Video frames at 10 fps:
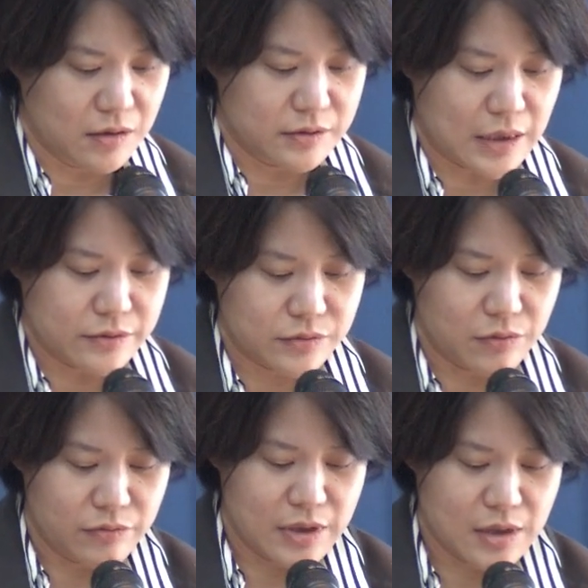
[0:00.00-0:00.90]
South
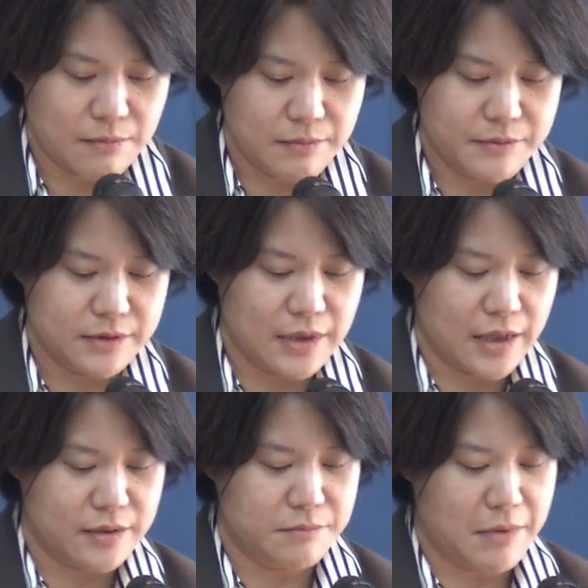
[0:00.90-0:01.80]
Korea government
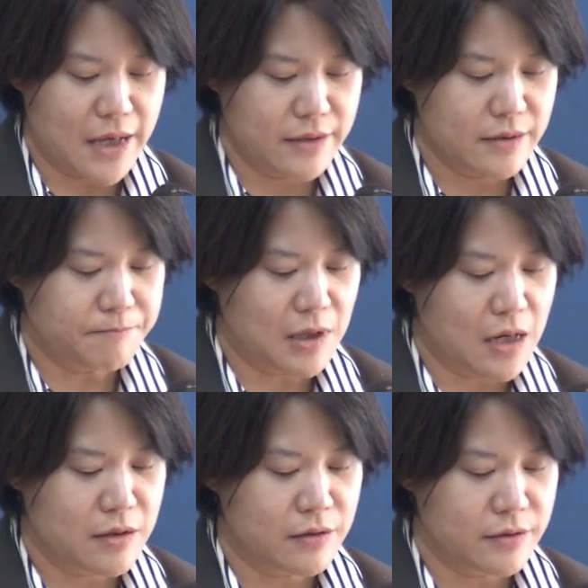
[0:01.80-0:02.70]
has made it
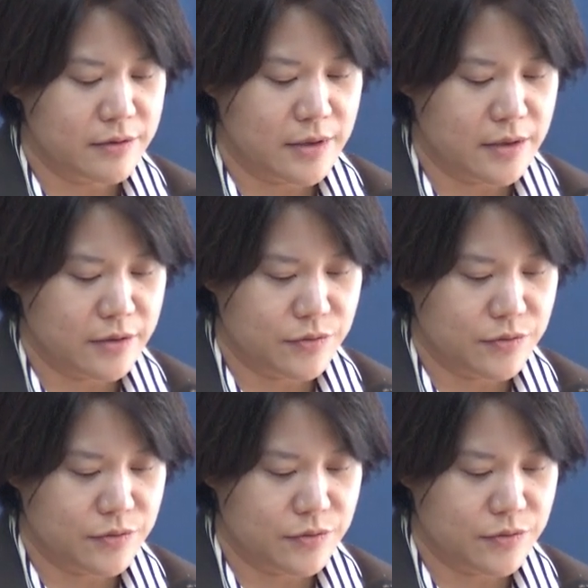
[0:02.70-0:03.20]
priority